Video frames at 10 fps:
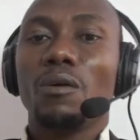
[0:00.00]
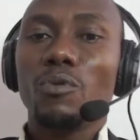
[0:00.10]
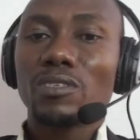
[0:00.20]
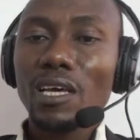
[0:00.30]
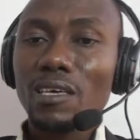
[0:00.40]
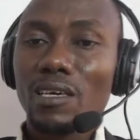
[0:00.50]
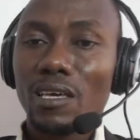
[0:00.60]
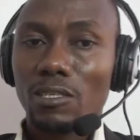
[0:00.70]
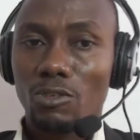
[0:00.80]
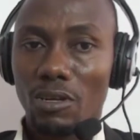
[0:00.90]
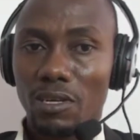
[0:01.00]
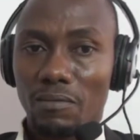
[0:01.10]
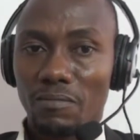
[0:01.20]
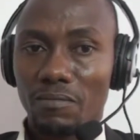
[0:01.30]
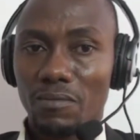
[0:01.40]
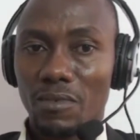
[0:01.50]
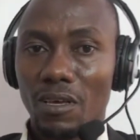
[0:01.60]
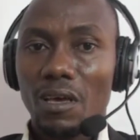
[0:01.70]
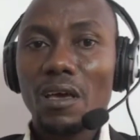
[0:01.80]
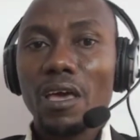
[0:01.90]
We take a case study.
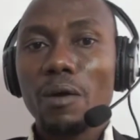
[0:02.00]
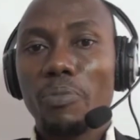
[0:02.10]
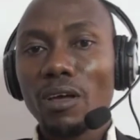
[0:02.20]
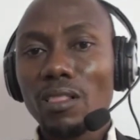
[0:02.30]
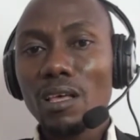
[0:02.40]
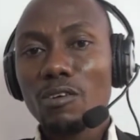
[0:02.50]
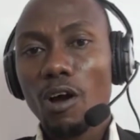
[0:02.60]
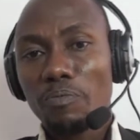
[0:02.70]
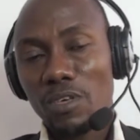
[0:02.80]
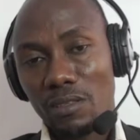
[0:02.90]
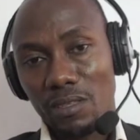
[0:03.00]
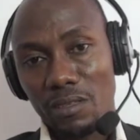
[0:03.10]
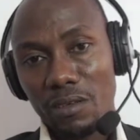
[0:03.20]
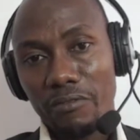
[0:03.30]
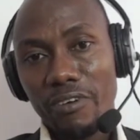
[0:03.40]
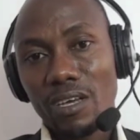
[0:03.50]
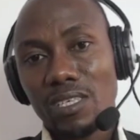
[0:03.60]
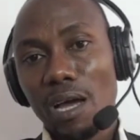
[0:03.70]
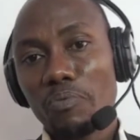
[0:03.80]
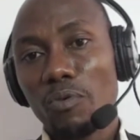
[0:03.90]
A bottling company, for
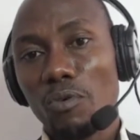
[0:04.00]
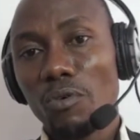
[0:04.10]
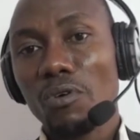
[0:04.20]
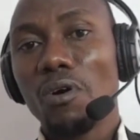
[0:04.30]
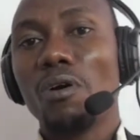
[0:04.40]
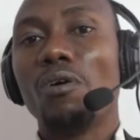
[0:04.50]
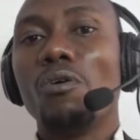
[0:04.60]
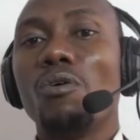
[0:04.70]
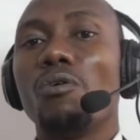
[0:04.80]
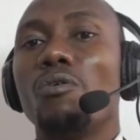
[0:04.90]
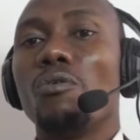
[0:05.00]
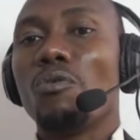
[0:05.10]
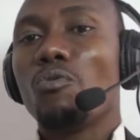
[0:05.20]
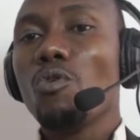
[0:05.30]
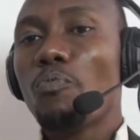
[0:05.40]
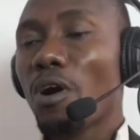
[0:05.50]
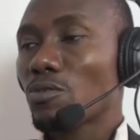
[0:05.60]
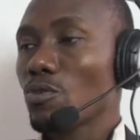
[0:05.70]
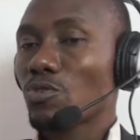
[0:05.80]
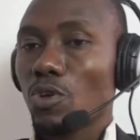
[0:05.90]
example, who
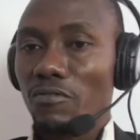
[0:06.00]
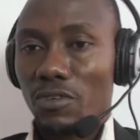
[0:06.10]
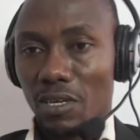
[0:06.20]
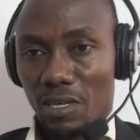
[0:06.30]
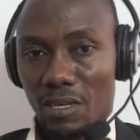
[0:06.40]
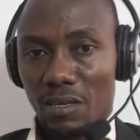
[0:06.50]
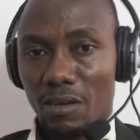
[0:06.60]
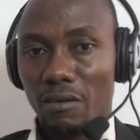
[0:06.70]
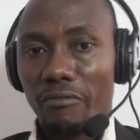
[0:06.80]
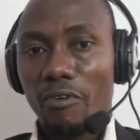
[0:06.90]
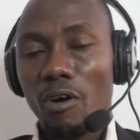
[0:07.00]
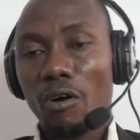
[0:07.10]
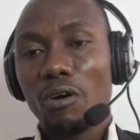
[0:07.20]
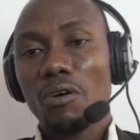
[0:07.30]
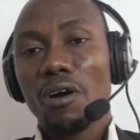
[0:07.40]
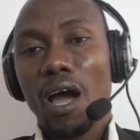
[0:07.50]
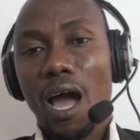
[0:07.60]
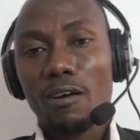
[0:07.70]
bottles soft drink for a